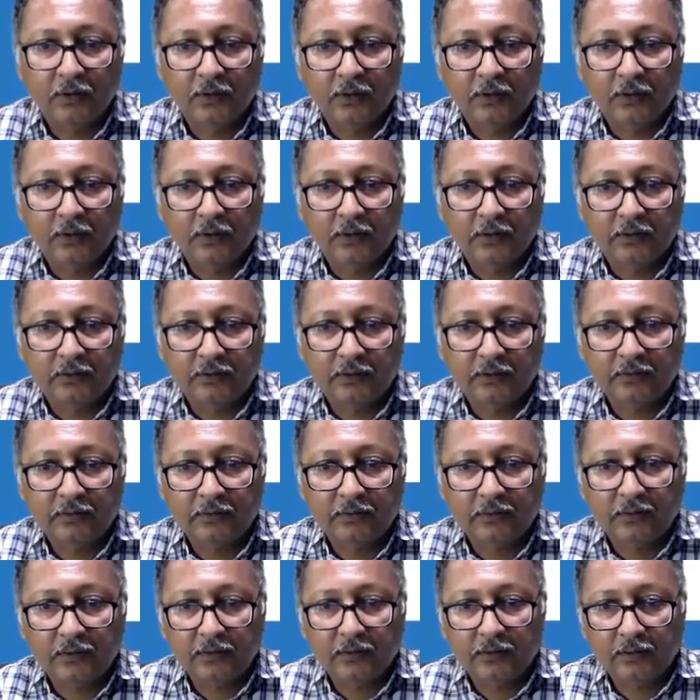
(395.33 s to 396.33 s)
This is
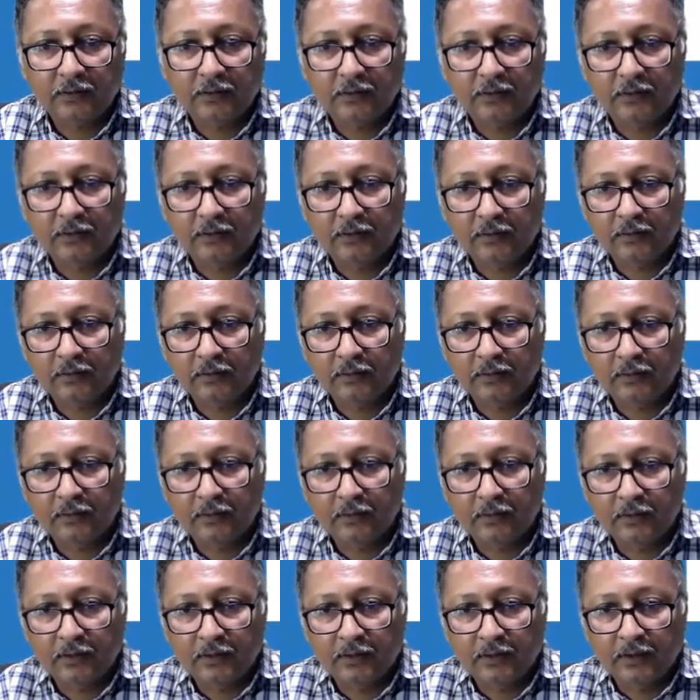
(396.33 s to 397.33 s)

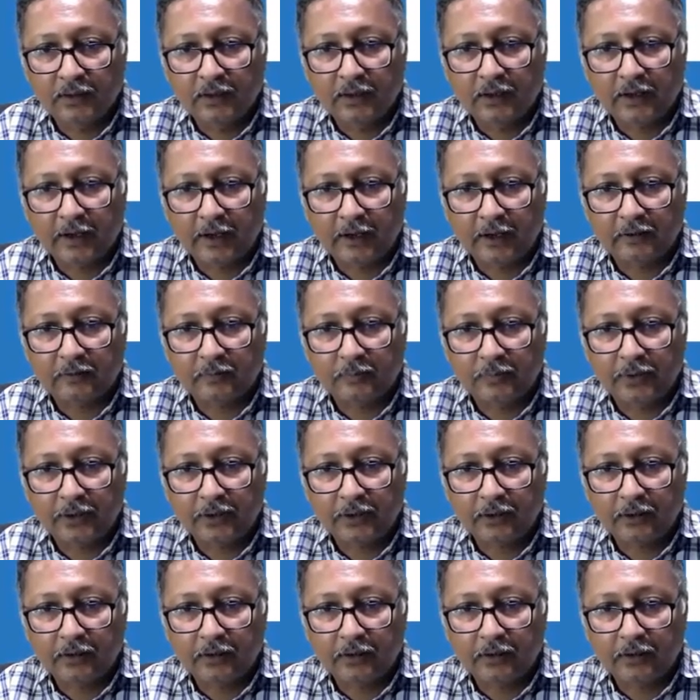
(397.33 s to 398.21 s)
as per